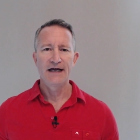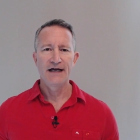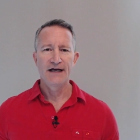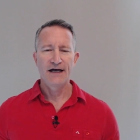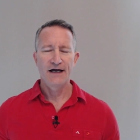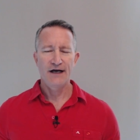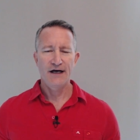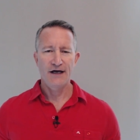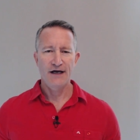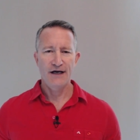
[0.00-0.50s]

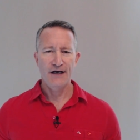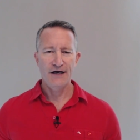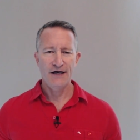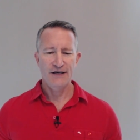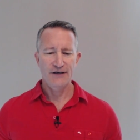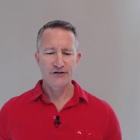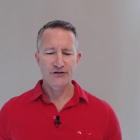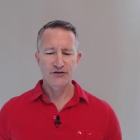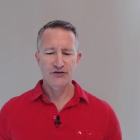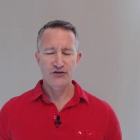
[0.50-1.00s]

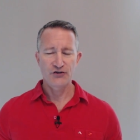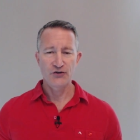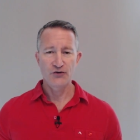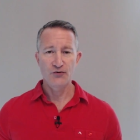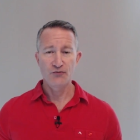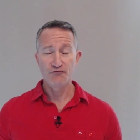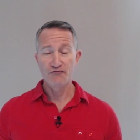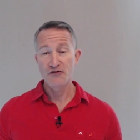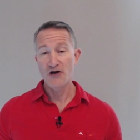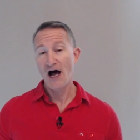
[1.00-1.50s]
to
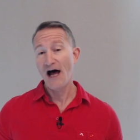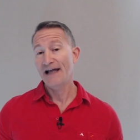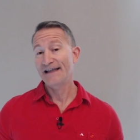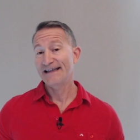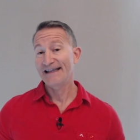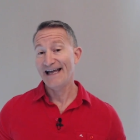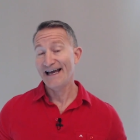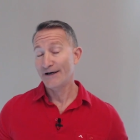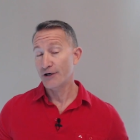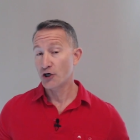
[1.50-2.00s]
not let
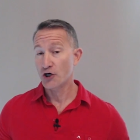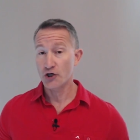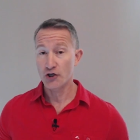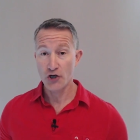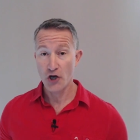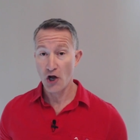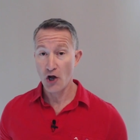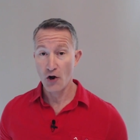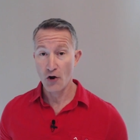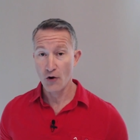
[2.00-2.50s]
her
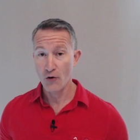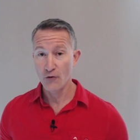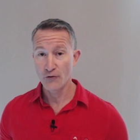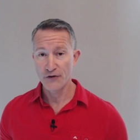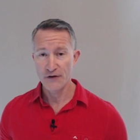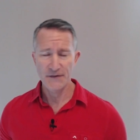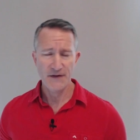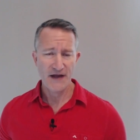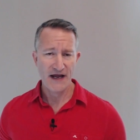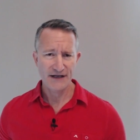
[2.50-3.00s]
know that
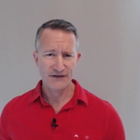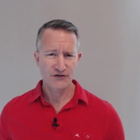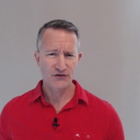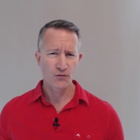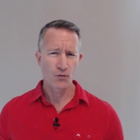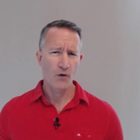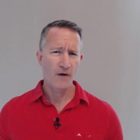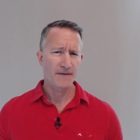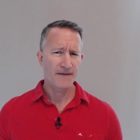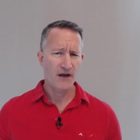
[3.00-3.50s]
that's what
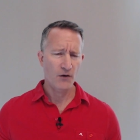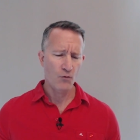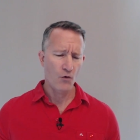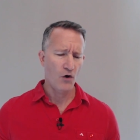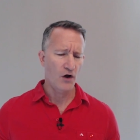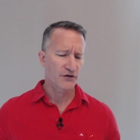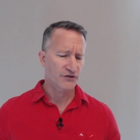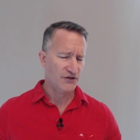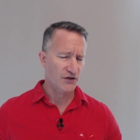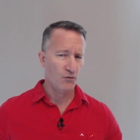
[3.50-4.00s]
they want. So
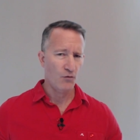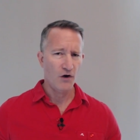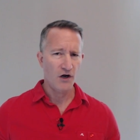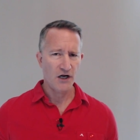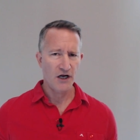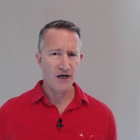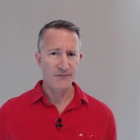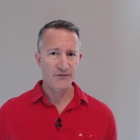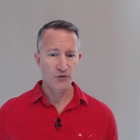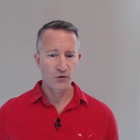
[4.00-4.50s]
they walk up
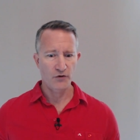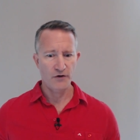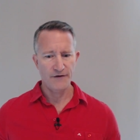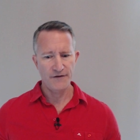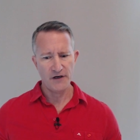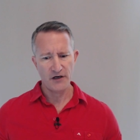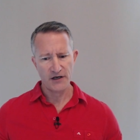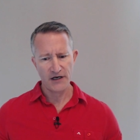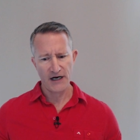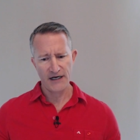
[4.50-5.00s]
to her and they're
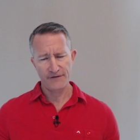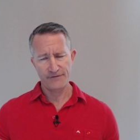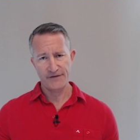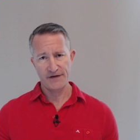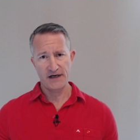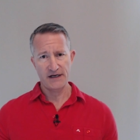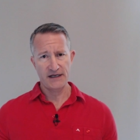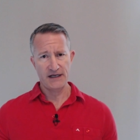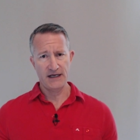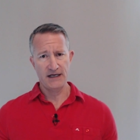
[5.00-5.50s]
kind of
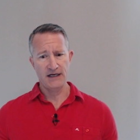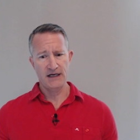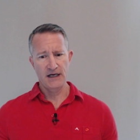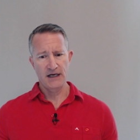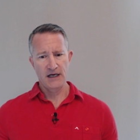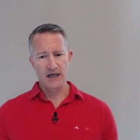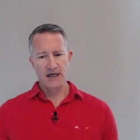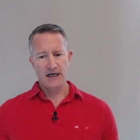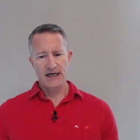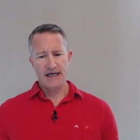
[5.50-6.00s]
thinking,
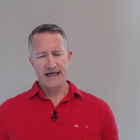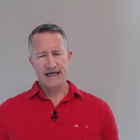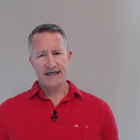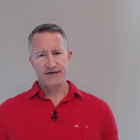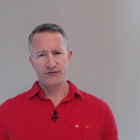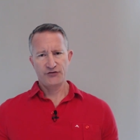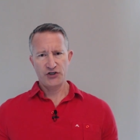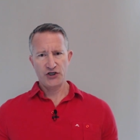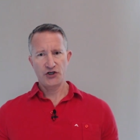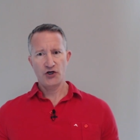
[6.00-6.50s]
if
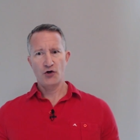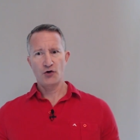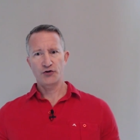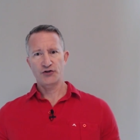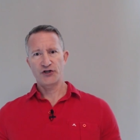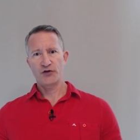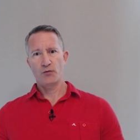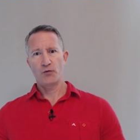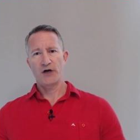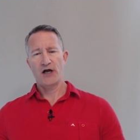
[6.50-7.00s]
she knows
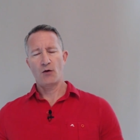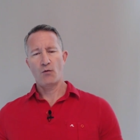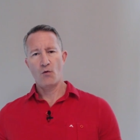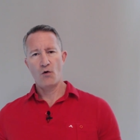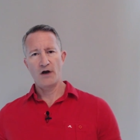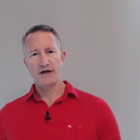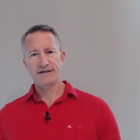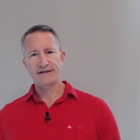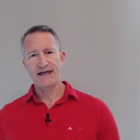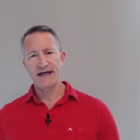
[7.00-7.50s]
that what I
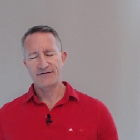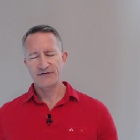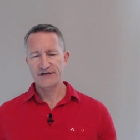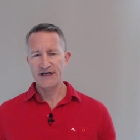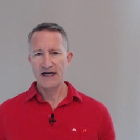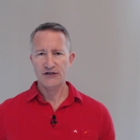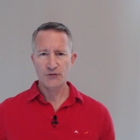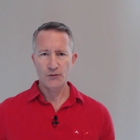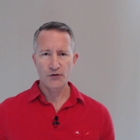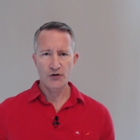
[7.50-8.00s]
want is to have
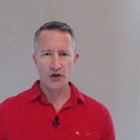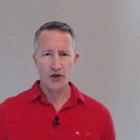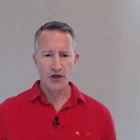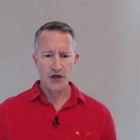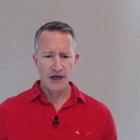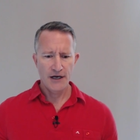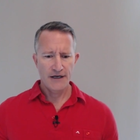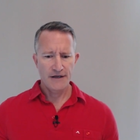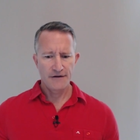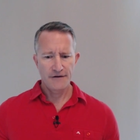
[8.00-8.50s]
sex with her,
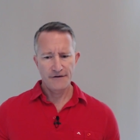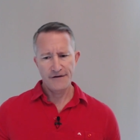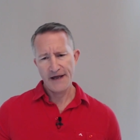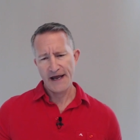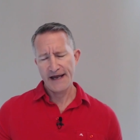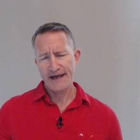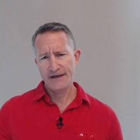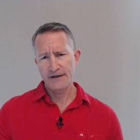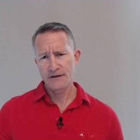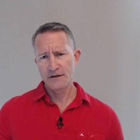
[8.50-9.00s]

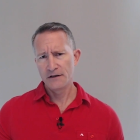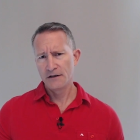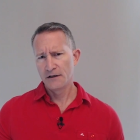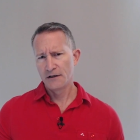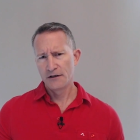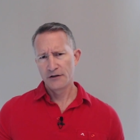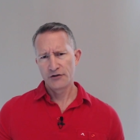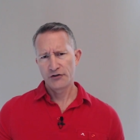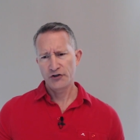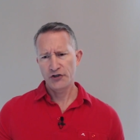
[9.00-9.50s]
then
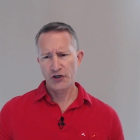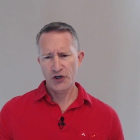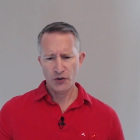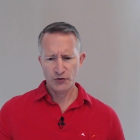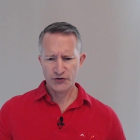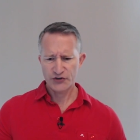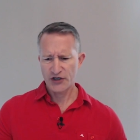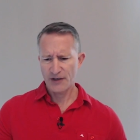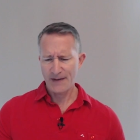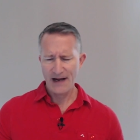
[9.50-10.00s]

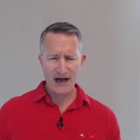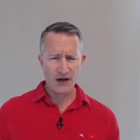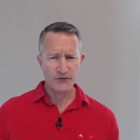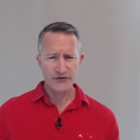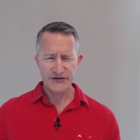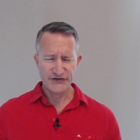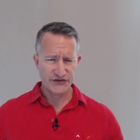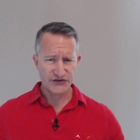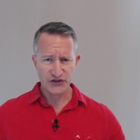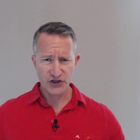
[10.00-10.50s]
somehow
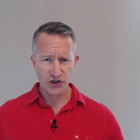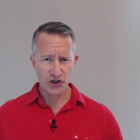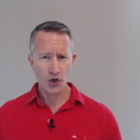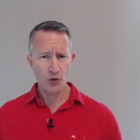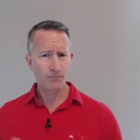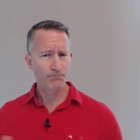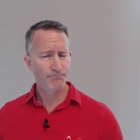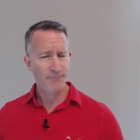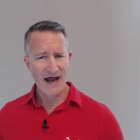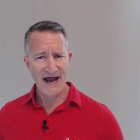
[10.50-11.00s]
this is going to go
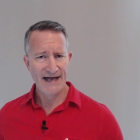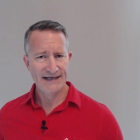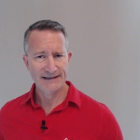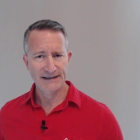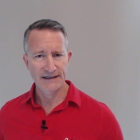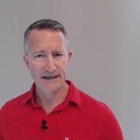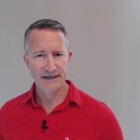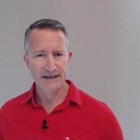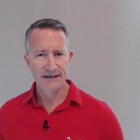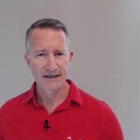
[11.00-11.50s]

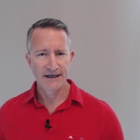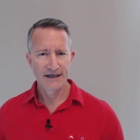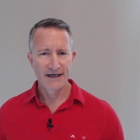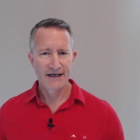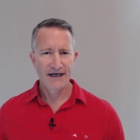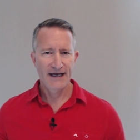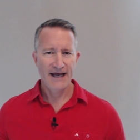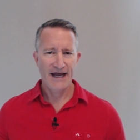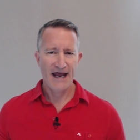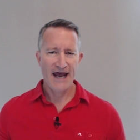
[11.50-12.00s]
badly.
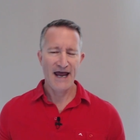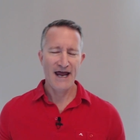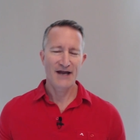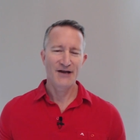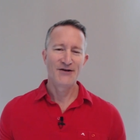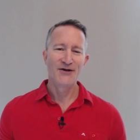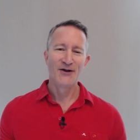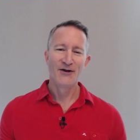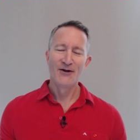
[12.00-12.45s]
And